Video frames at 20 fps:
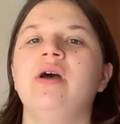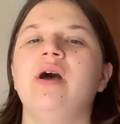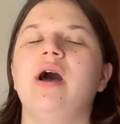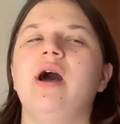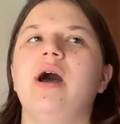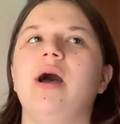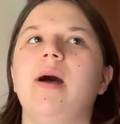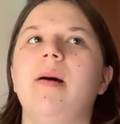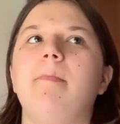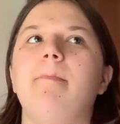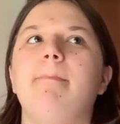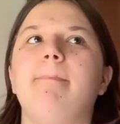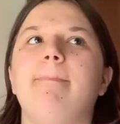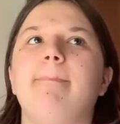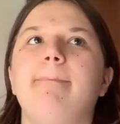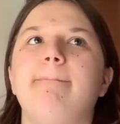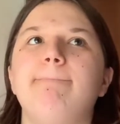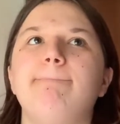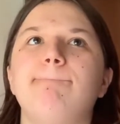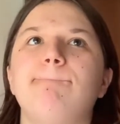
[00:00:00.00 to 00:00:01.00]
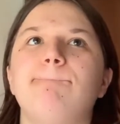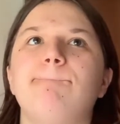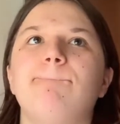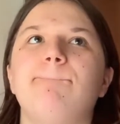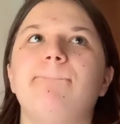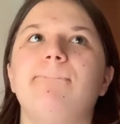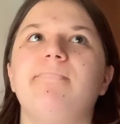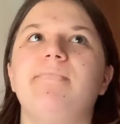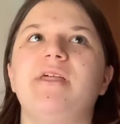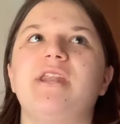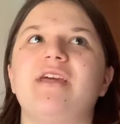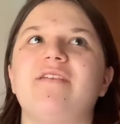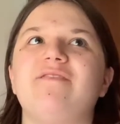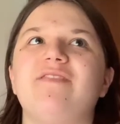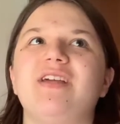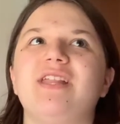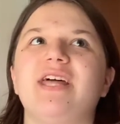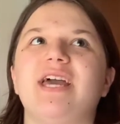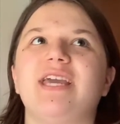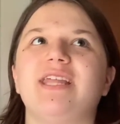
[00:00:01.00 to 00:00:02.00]
that I
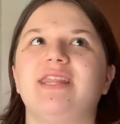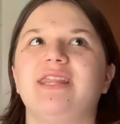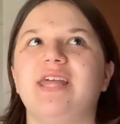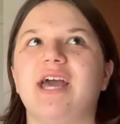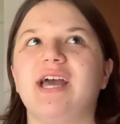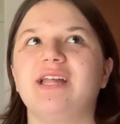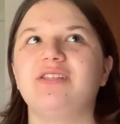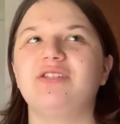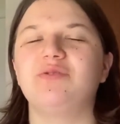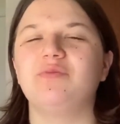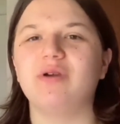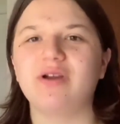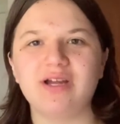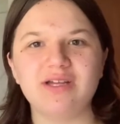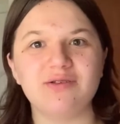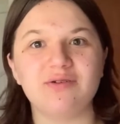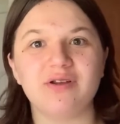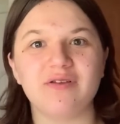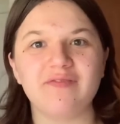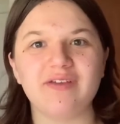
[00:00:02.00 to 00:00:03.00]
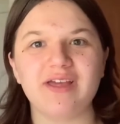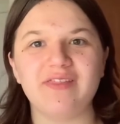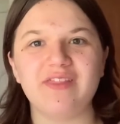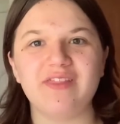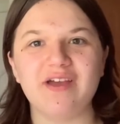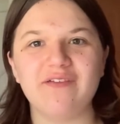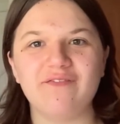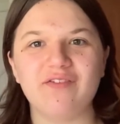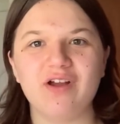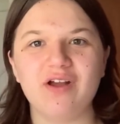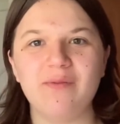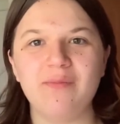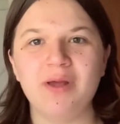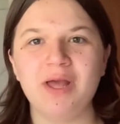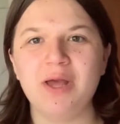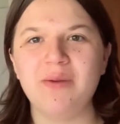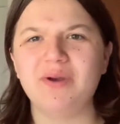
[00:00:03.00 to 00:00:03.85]
feel like that's where I sort of get that from.